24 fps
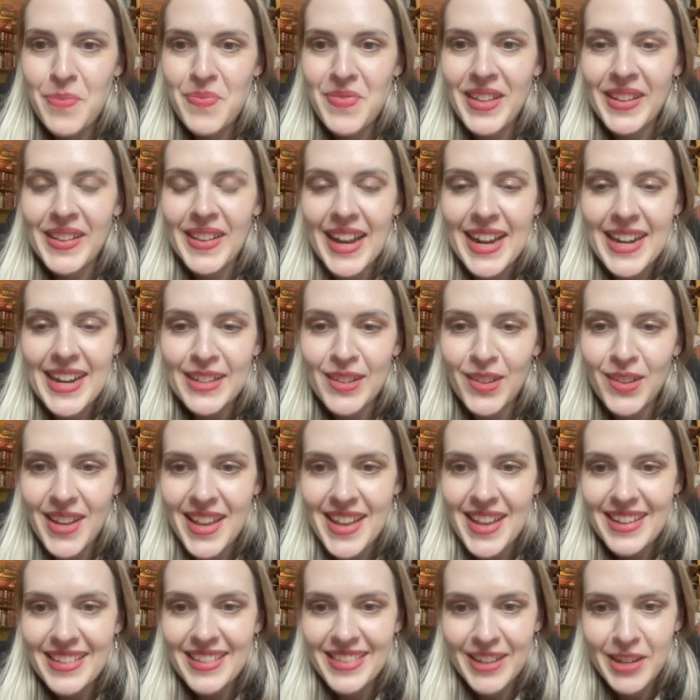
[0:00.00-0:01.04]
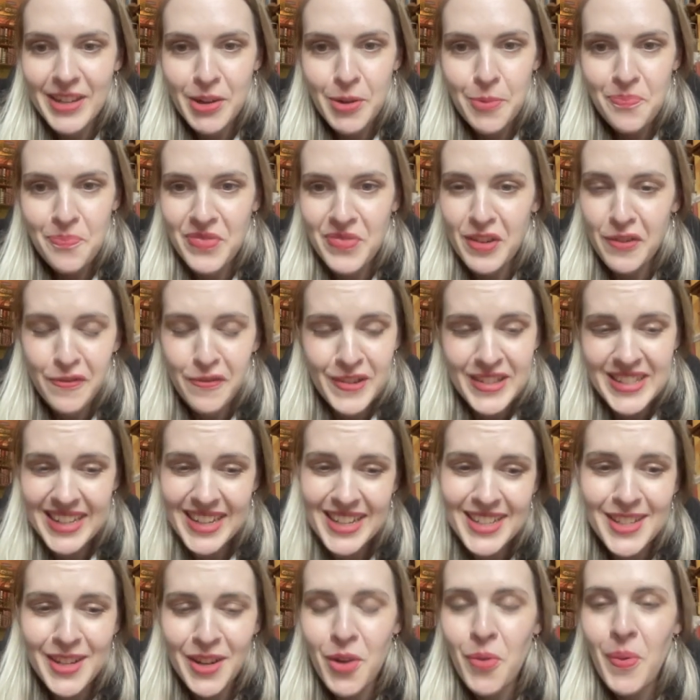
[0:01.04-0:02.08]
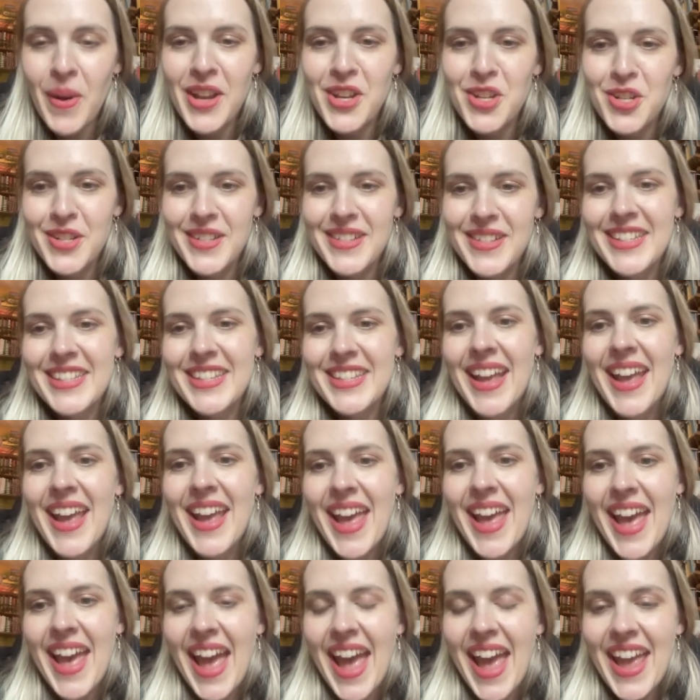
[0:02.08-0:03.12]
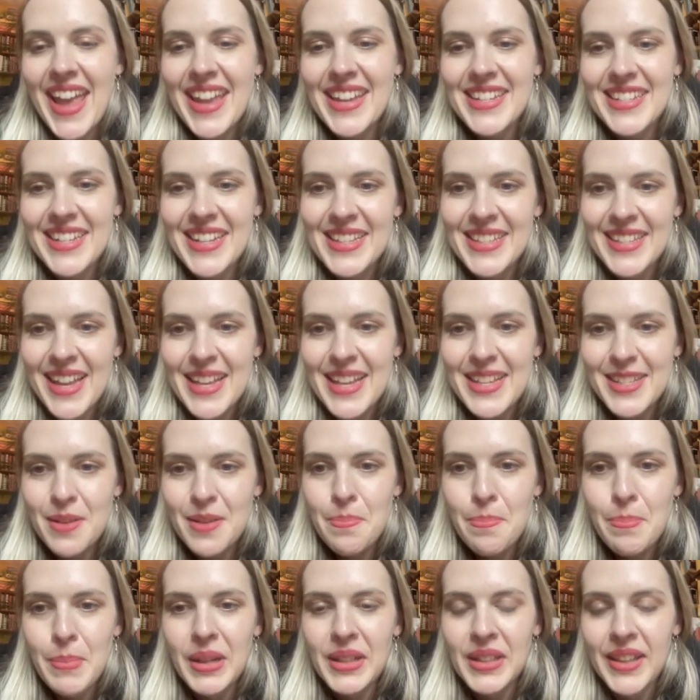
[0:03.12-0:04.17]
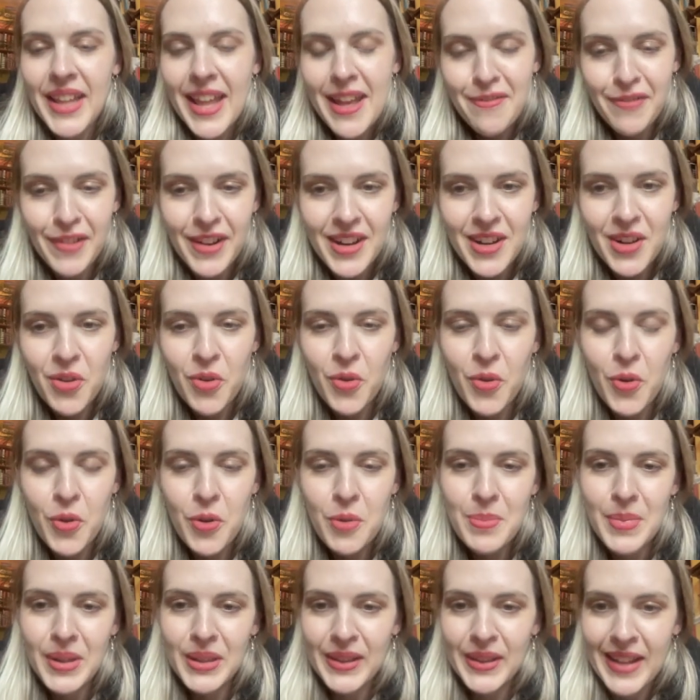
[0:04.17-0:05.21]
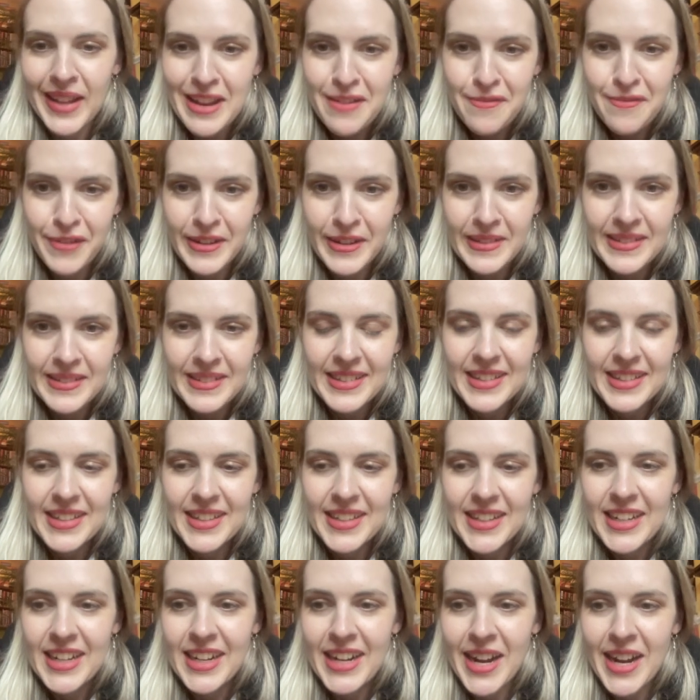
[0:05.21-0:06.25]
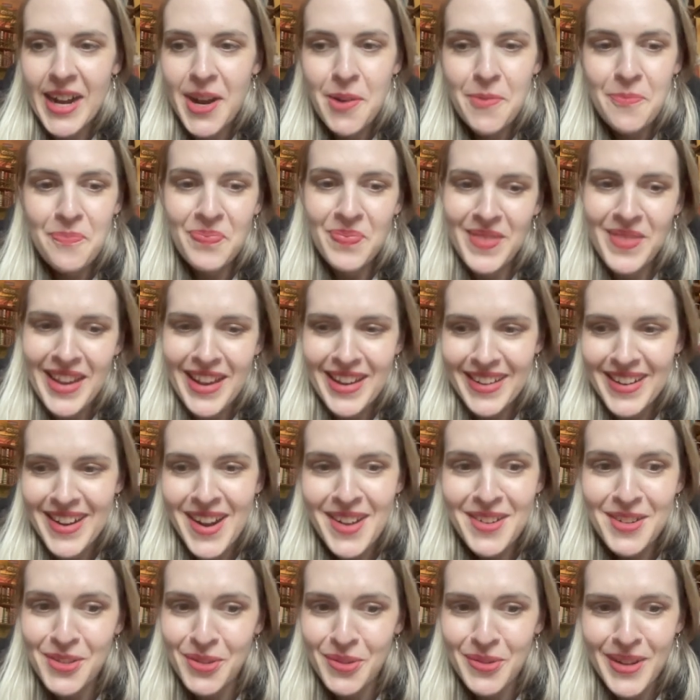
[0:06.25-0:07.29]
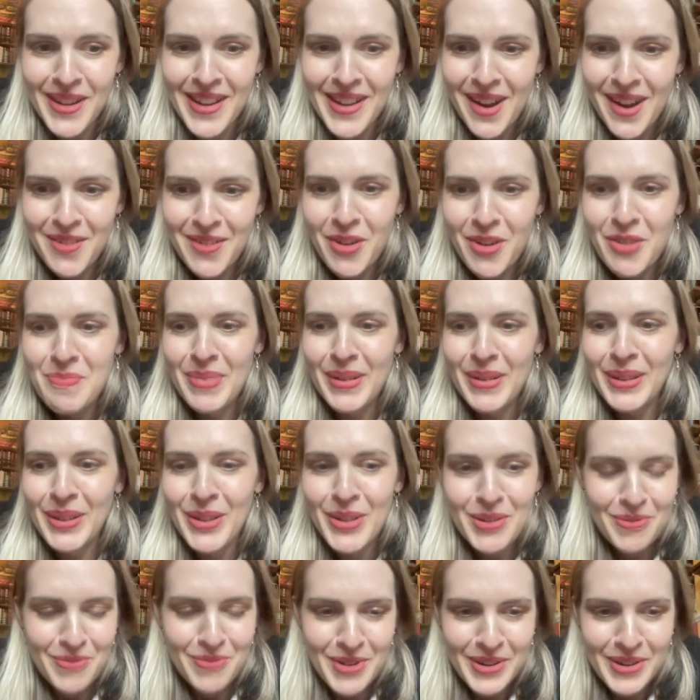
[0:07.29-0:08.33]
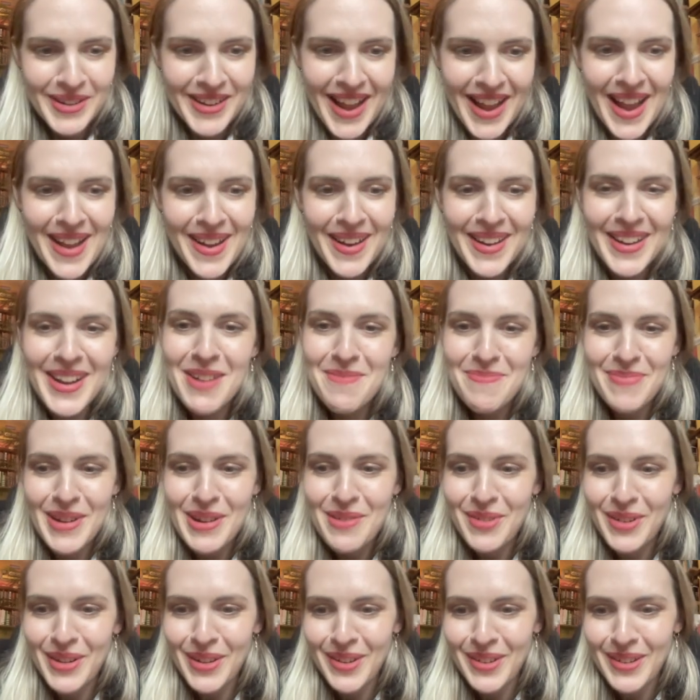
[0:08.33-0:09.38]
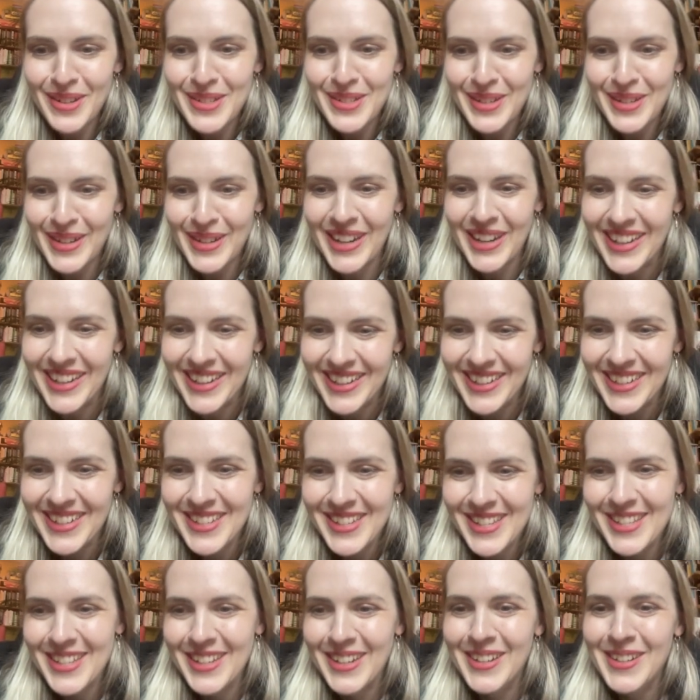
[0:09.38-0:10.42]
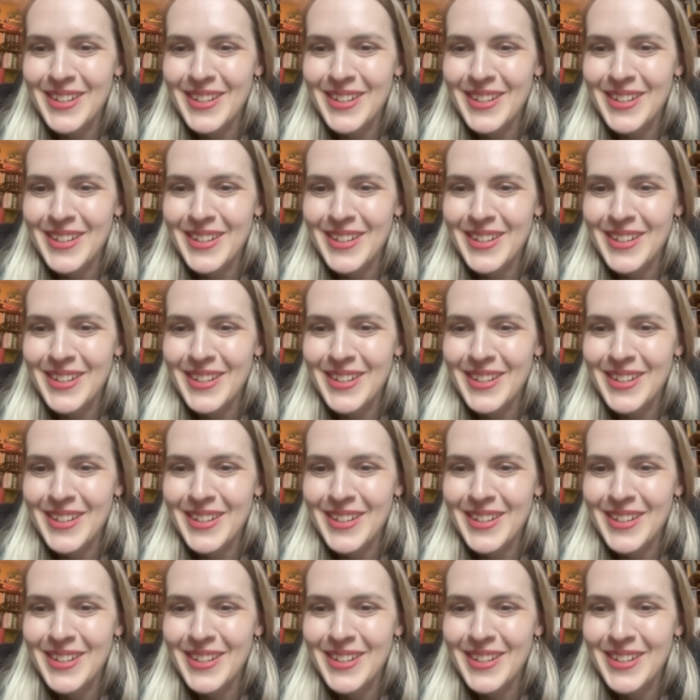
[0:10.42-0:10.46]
lady looking at the physics equations, and it says Mileva or Mileva. Yeah, kind of dorky, I know, but look, we're an AI company. What are you going to do? So